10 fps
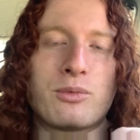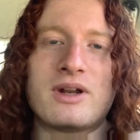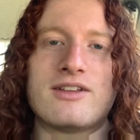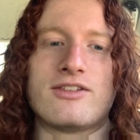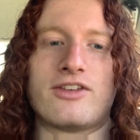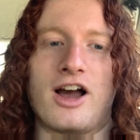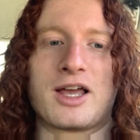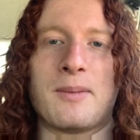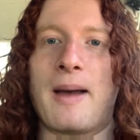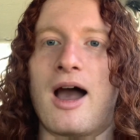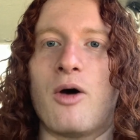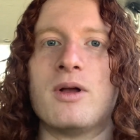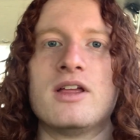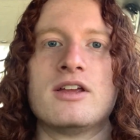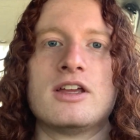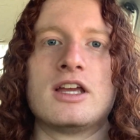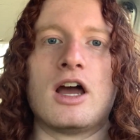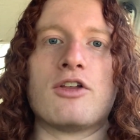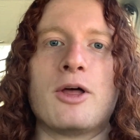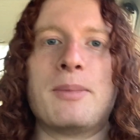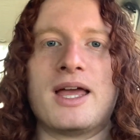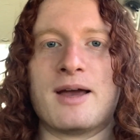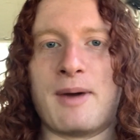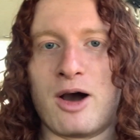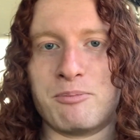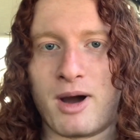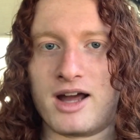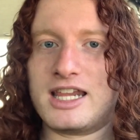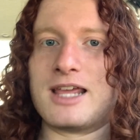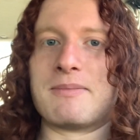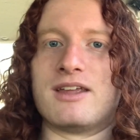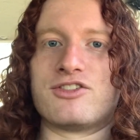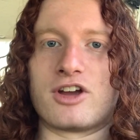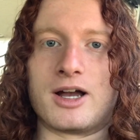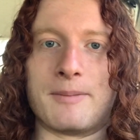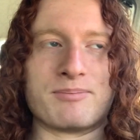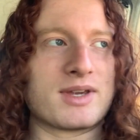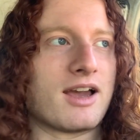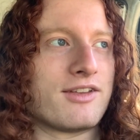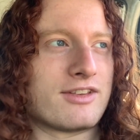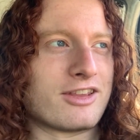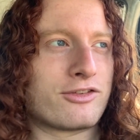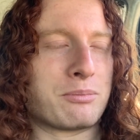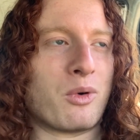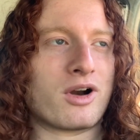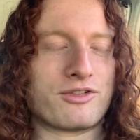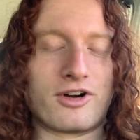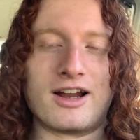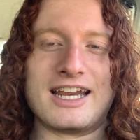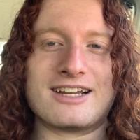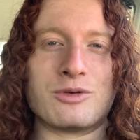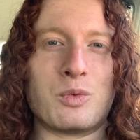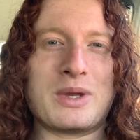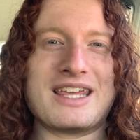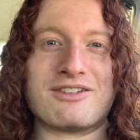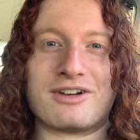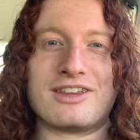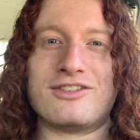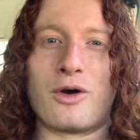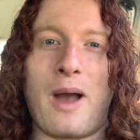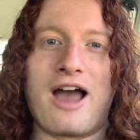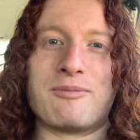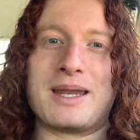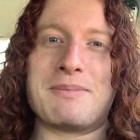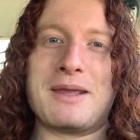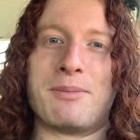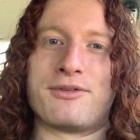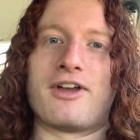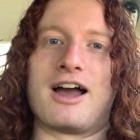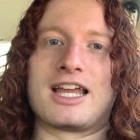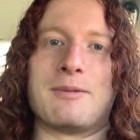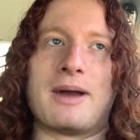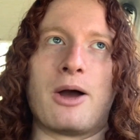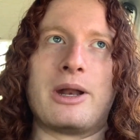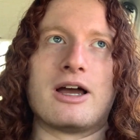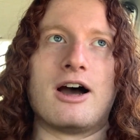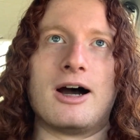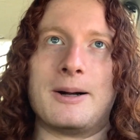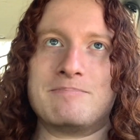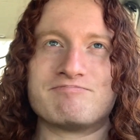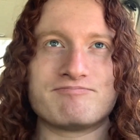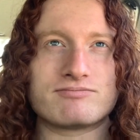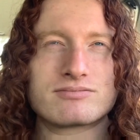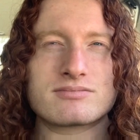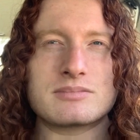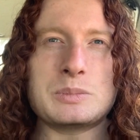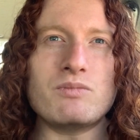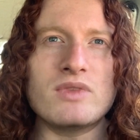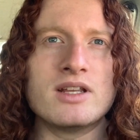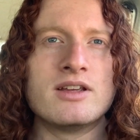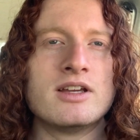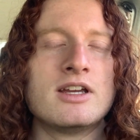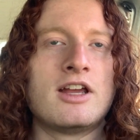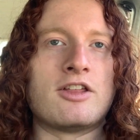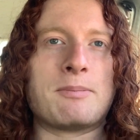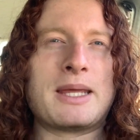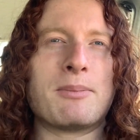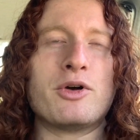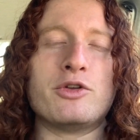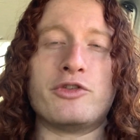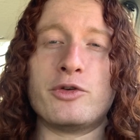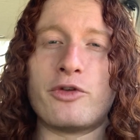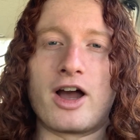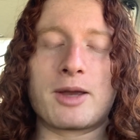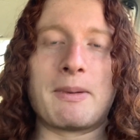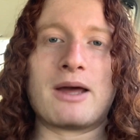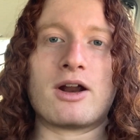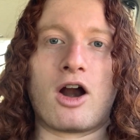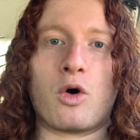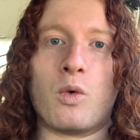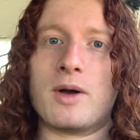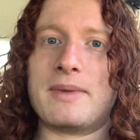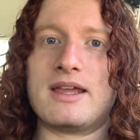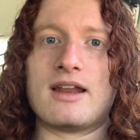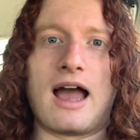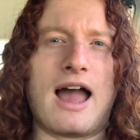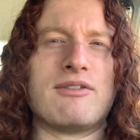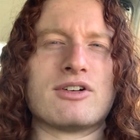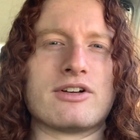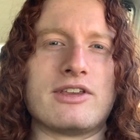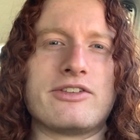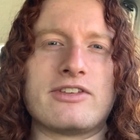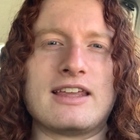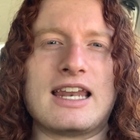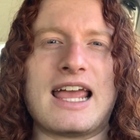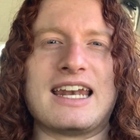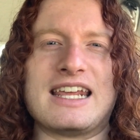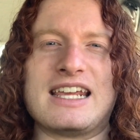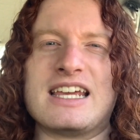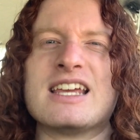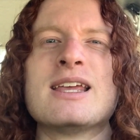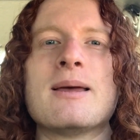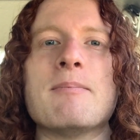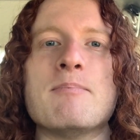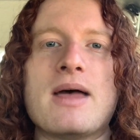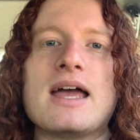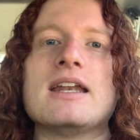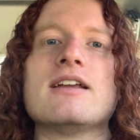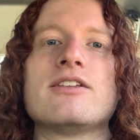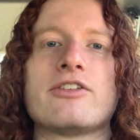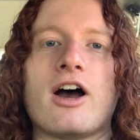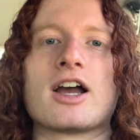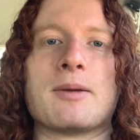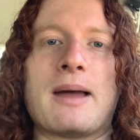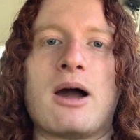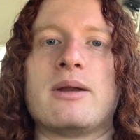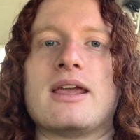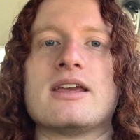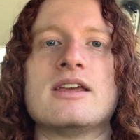wanted to talk about a little bit about body image, because in the sport of running, we really don't have many people talking about it. The people who do talk about it are women. I haven't really seen any men talk about it,